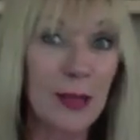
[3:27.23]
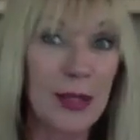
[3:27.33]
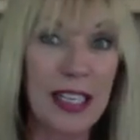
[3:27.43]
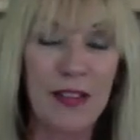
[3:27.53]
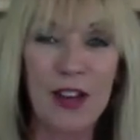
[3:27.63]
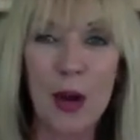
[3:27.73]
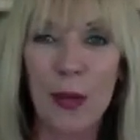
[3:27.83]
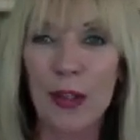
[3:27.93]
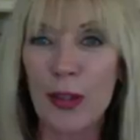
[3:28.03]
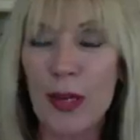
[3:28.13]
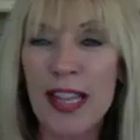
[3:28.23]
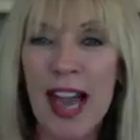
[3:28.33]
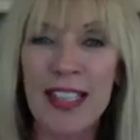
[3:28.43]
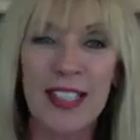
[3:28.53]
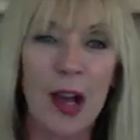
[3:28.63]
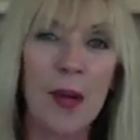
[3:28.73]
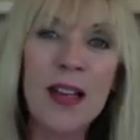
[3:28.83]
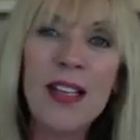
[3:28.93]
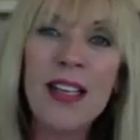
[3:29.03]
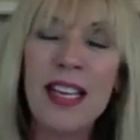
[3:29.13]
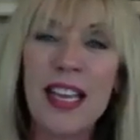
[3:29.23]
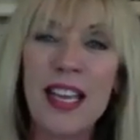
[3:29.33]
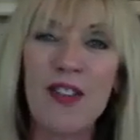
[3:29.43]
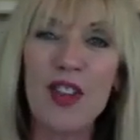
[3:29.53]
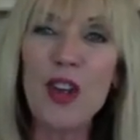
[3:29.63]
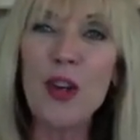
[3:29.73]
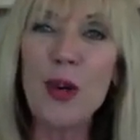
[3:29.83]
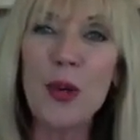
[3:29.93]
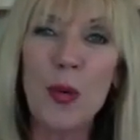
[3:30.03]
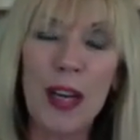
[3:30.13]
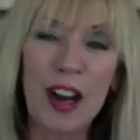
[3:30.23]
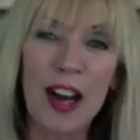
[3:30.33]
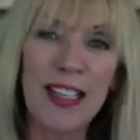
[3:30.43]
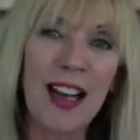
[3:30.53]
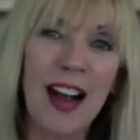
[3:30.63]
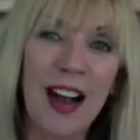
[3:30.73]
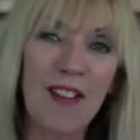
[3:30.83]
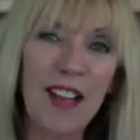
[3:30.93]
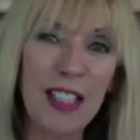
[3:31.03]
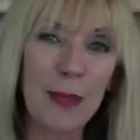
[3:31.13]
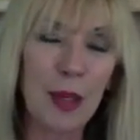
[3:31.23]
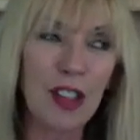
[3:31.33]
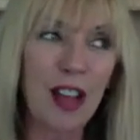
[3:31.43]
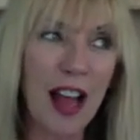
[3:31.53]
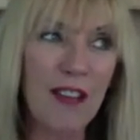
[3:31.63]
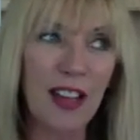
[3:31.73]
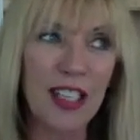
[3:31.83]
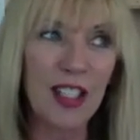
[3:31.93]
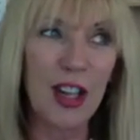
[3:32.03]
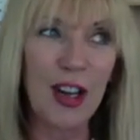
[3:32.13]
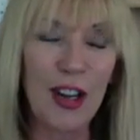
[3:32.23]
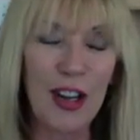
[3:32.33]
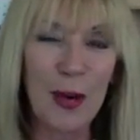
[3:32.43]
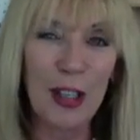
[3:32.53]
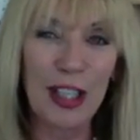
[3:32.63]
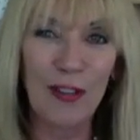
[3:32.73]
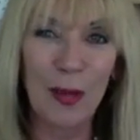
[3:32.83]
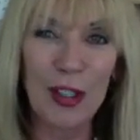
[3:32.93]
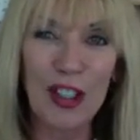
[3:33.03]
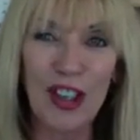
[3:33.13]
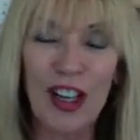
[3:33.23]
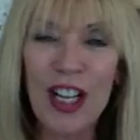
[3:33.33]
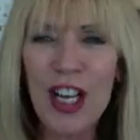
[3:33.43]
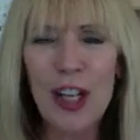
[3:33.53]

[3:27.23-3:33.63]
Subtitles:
We didn't even know we were doing that. So if you went on Facebook Live and you were looking for Rich Girl,